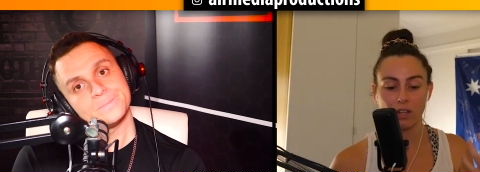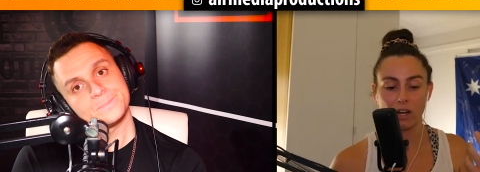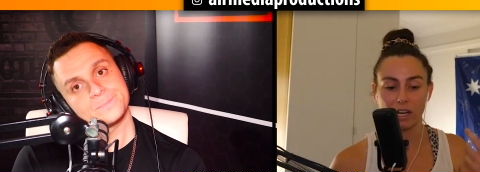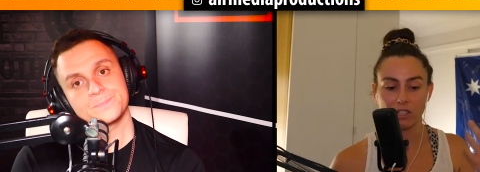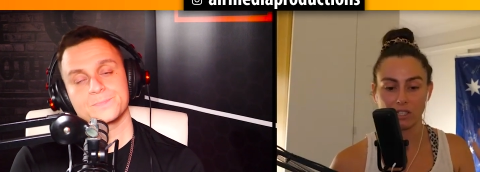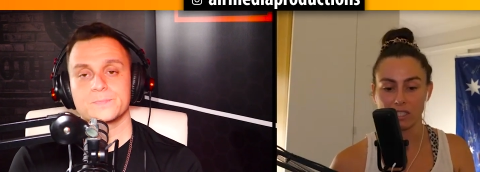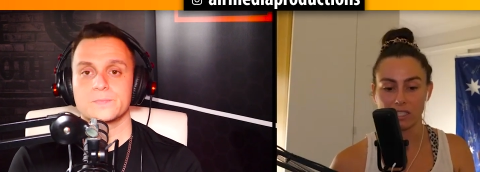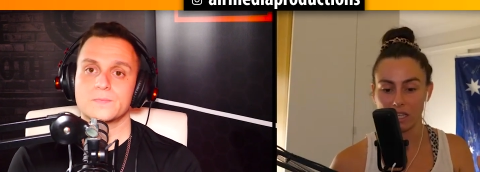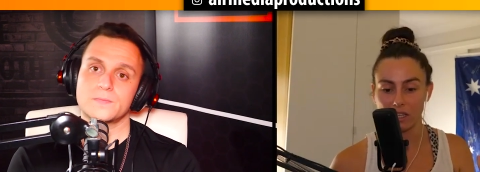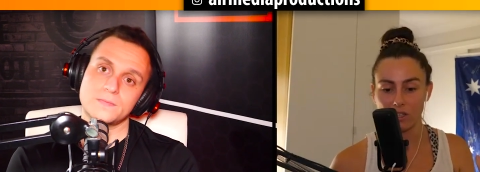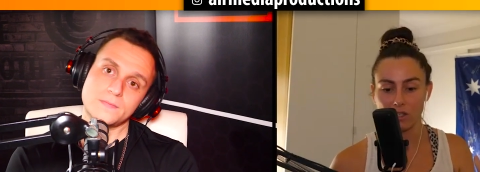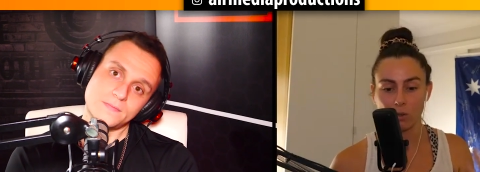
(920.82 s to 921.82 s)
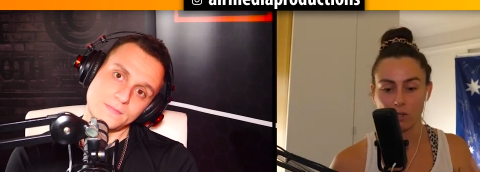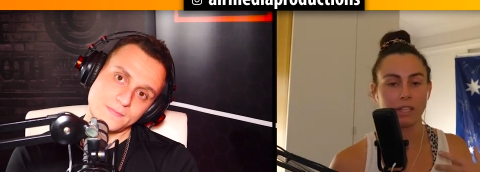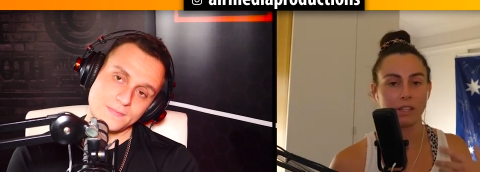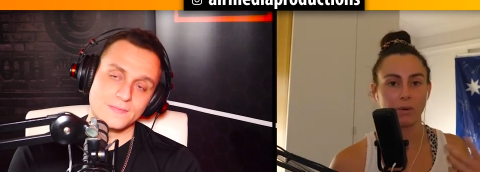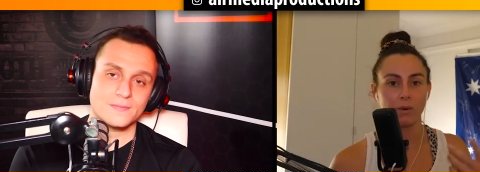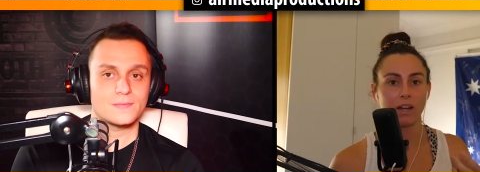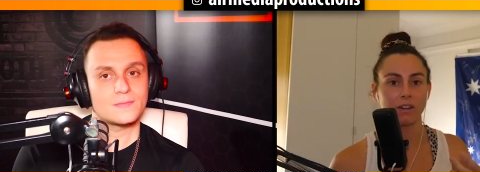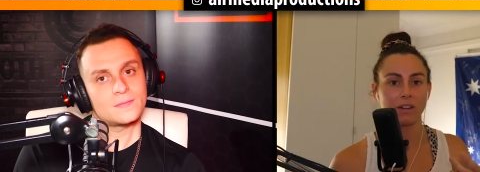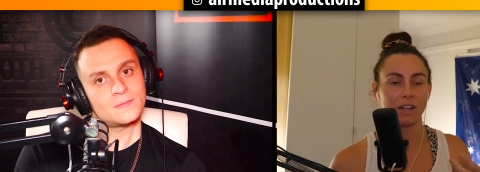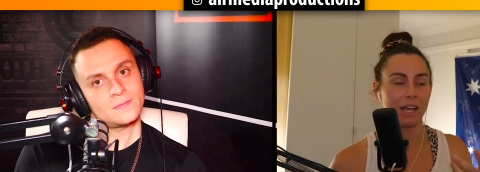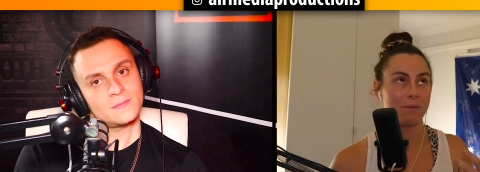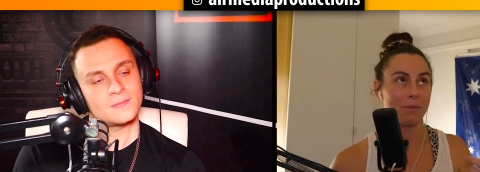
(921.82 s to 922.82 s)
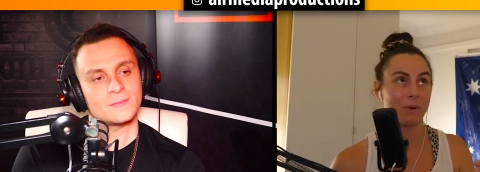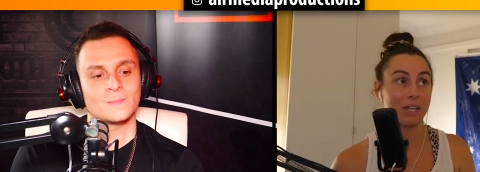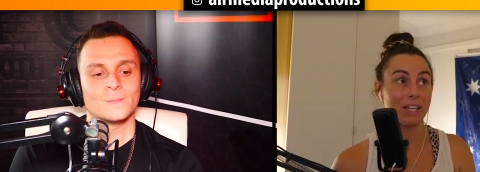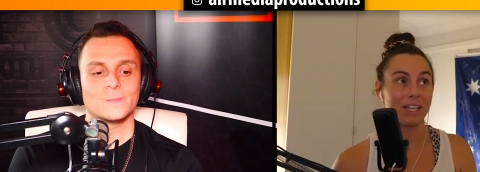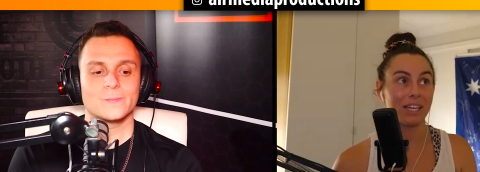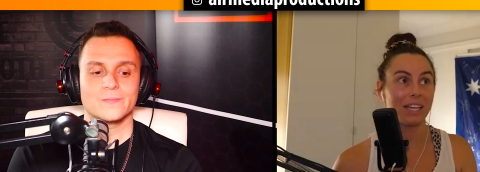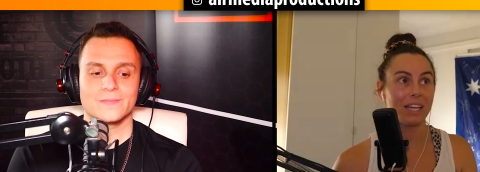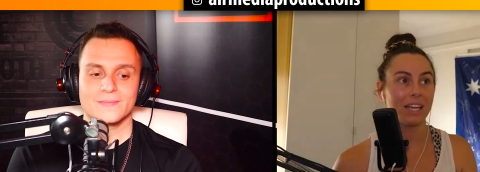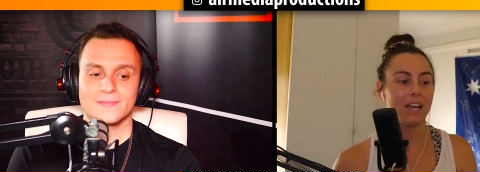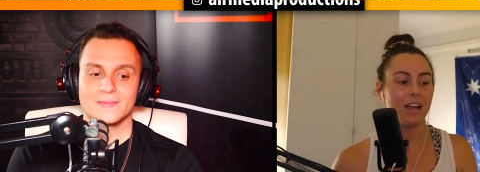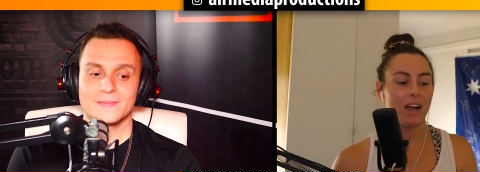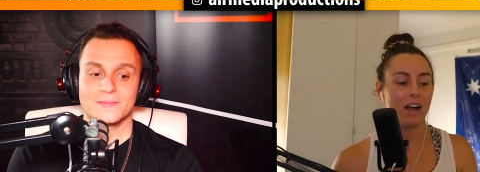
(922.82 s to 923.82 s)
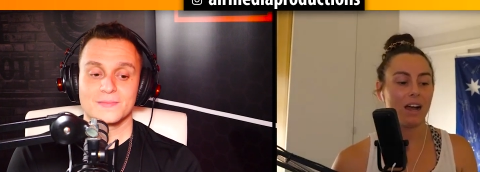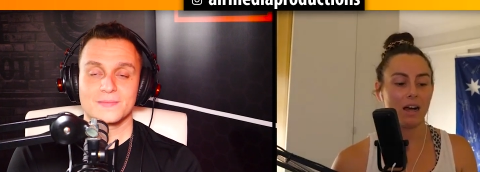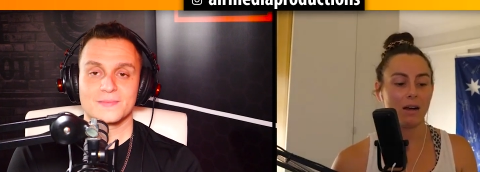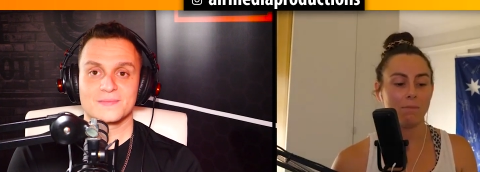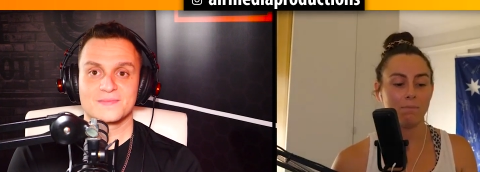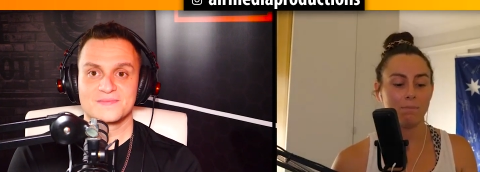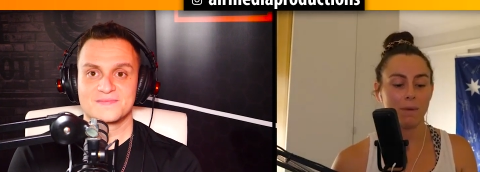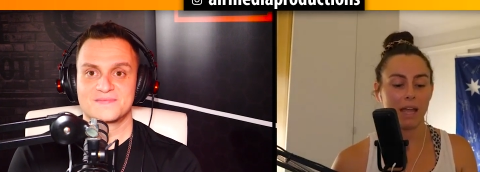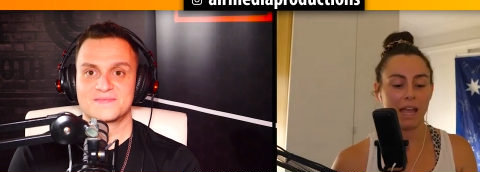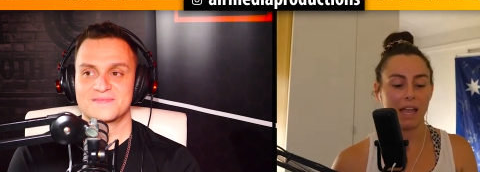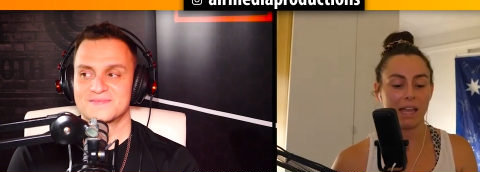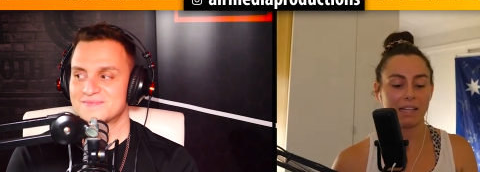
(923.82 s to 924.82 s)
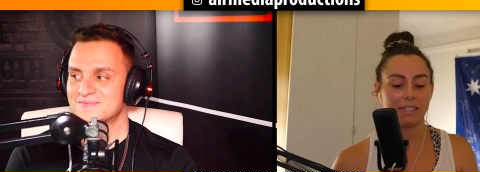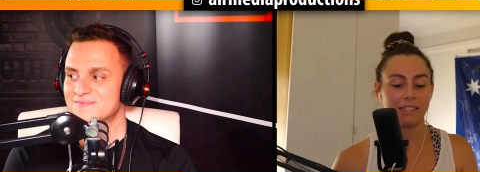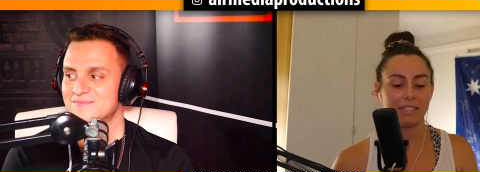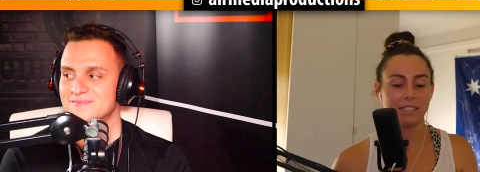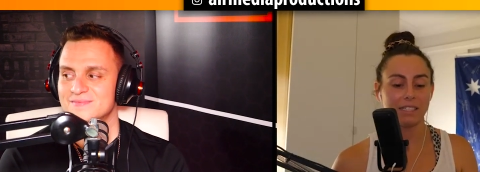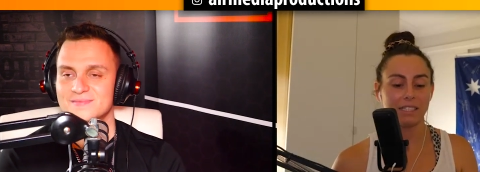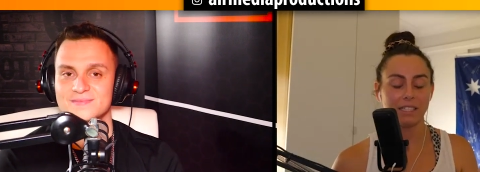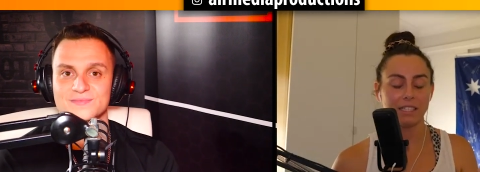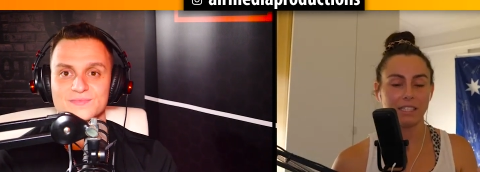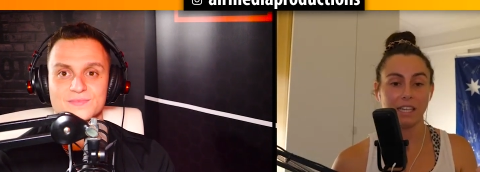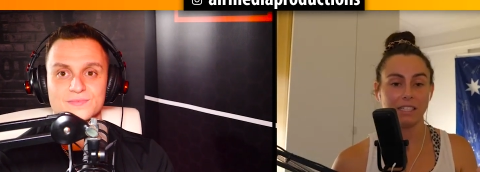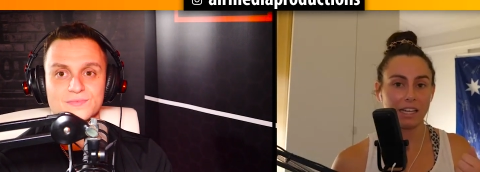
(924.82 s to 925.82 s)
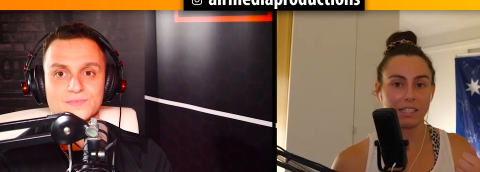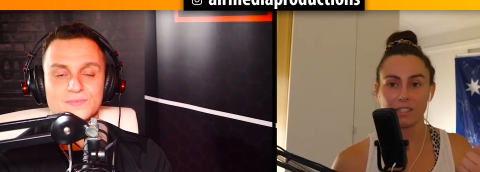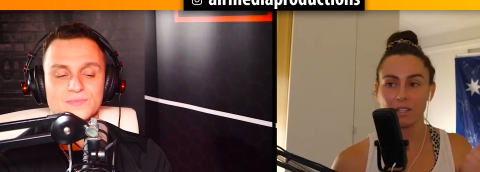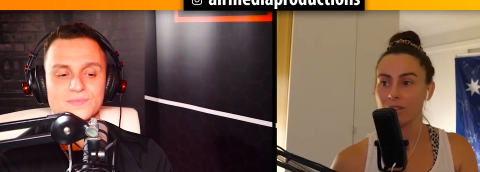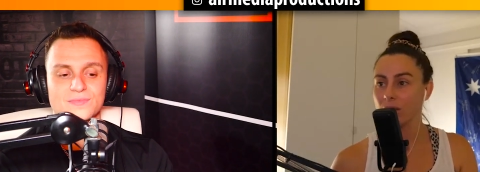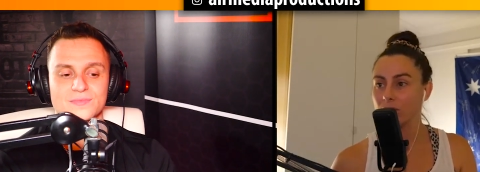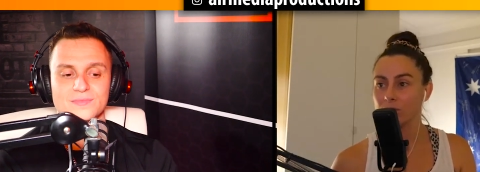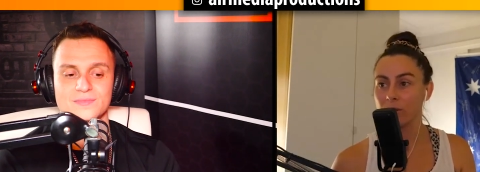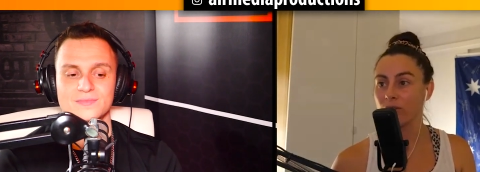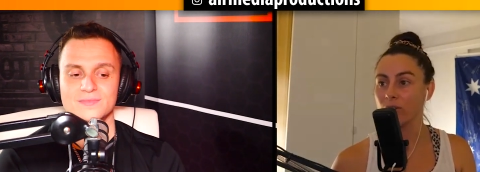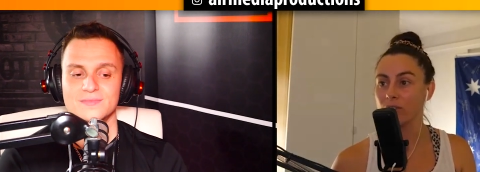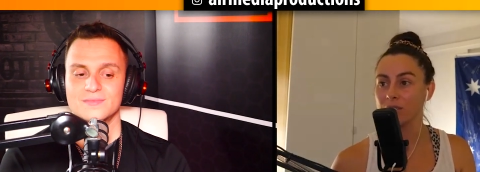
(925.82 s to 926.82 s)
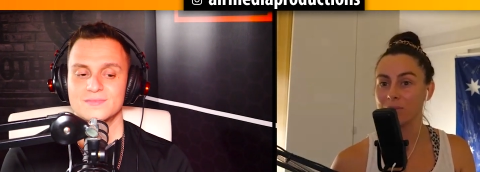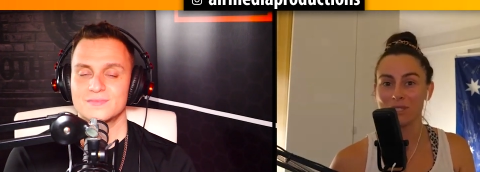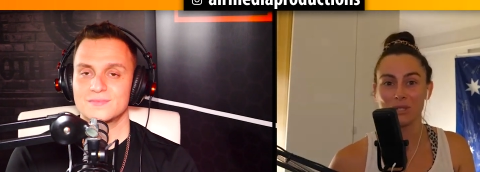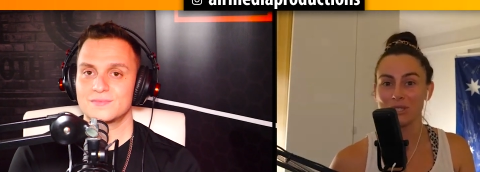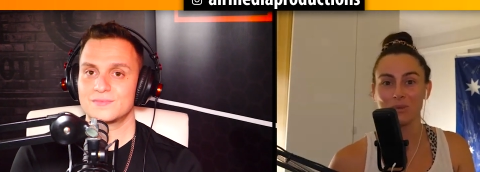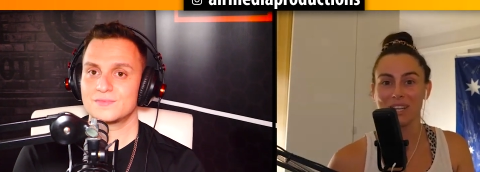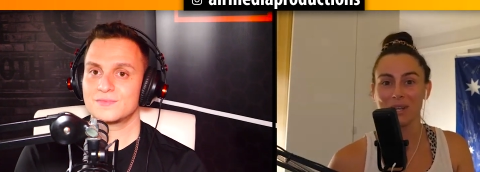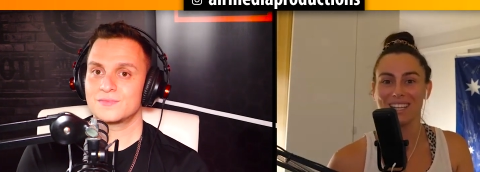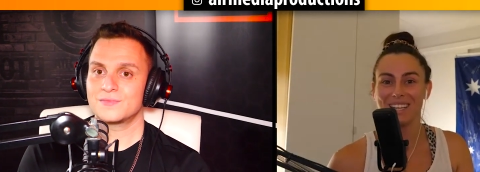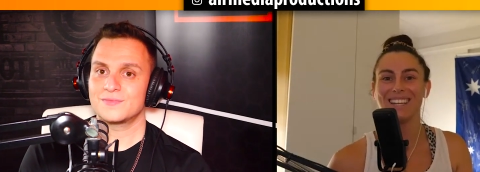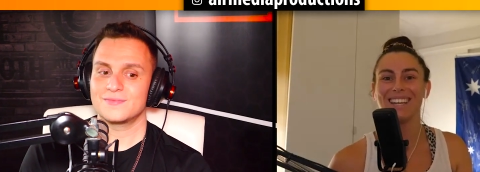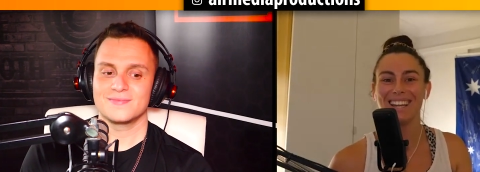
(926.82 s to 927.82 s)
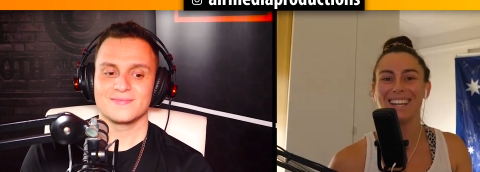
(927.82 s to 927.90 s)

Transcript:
Speaker 1: I actually started doing the ground game, really. Um, and yeah, so that was my first submission win.